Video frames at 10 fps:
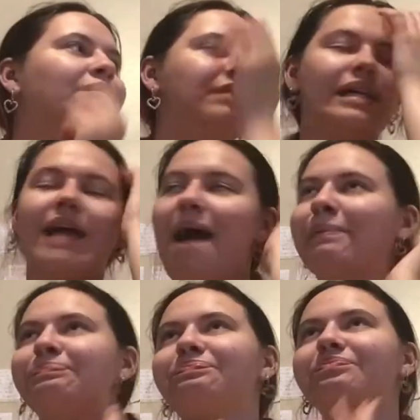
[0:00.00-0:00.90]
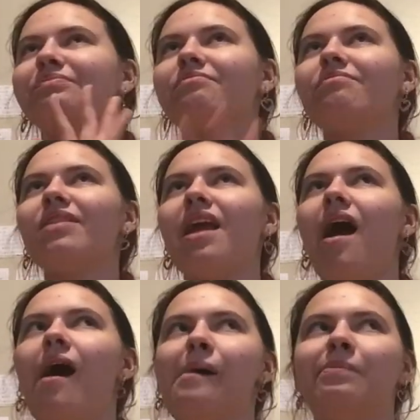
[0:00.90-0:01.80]
so yeah.
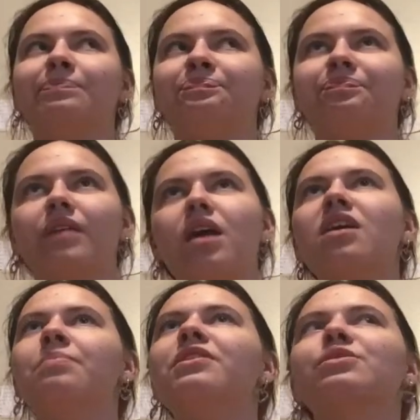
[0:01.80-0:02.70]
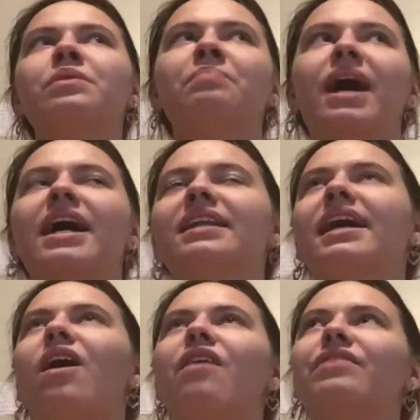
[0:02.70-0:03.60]
A couple years went by, and
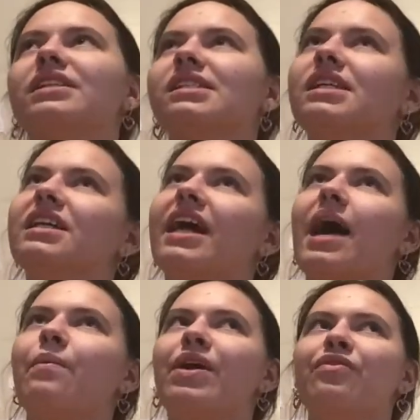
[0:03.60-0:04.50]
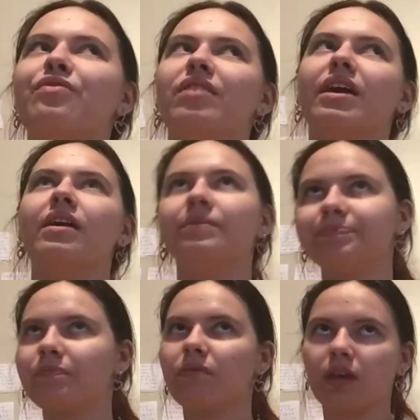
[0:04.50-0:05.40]
like obviously like I went through like
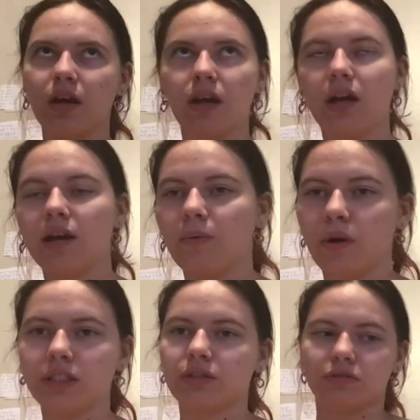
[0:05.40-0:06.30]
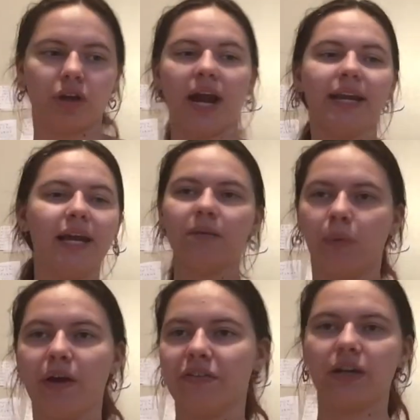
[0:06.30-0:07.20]
we're trying to get a
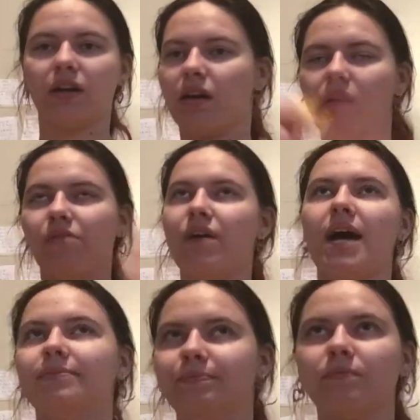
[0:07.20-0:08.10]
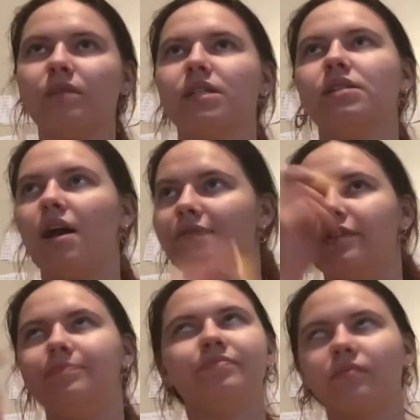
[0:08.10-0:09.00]
boyfriend and all of that stuff,
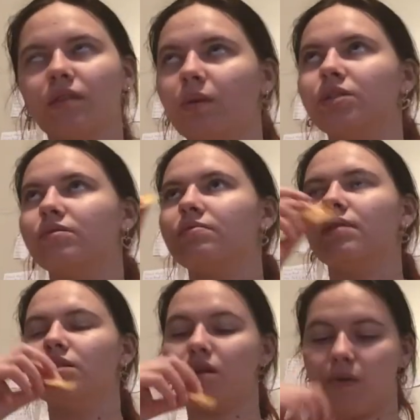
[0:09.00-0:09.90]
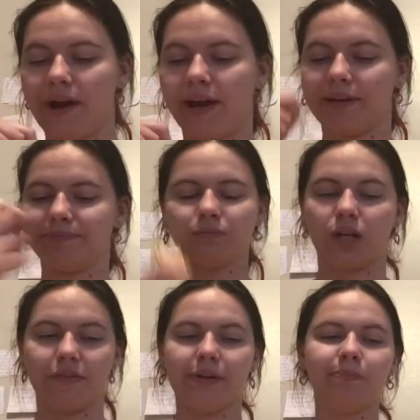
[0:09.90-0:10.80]
which is annoying and
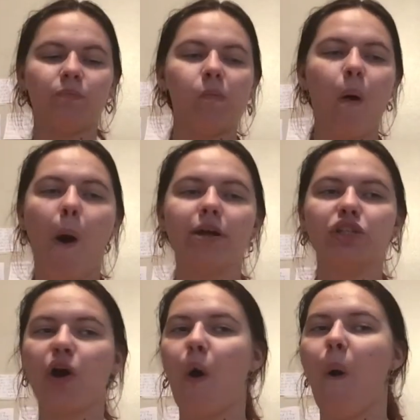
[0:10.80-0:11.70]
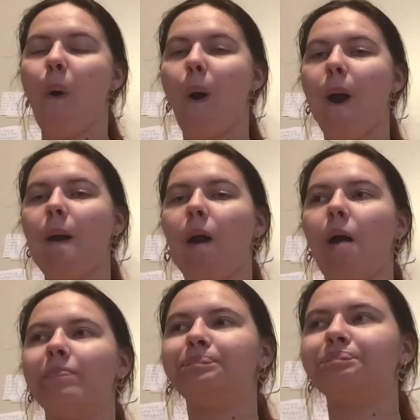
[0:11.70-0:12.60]
whatever. So
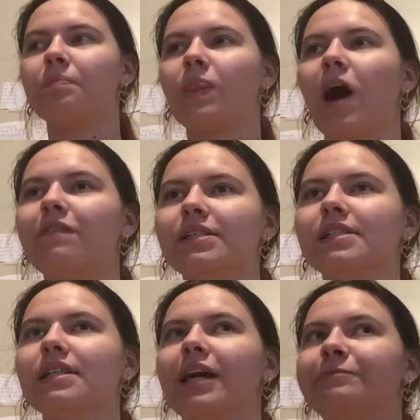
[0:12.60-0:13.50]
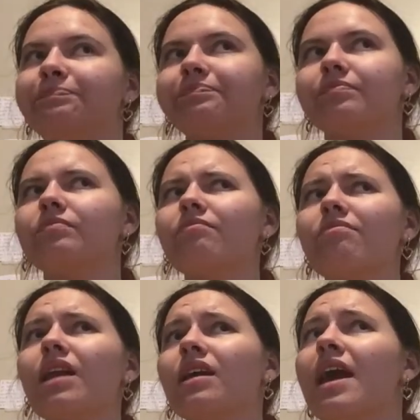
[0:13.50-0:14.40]
obviously like
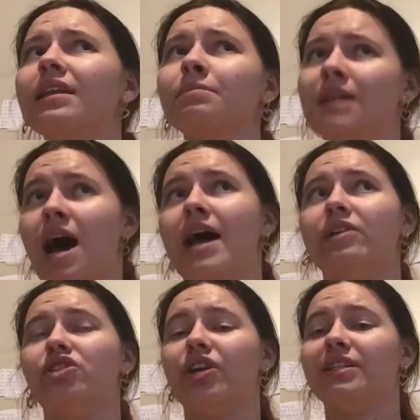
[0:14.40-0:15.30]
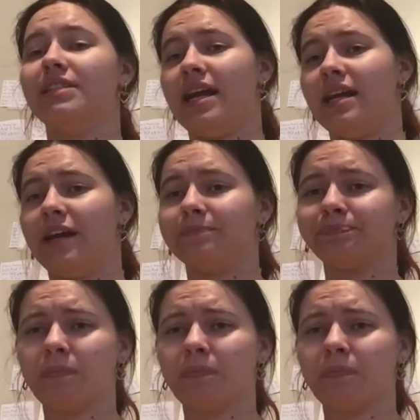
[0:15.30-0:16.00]
Caleb and I started dating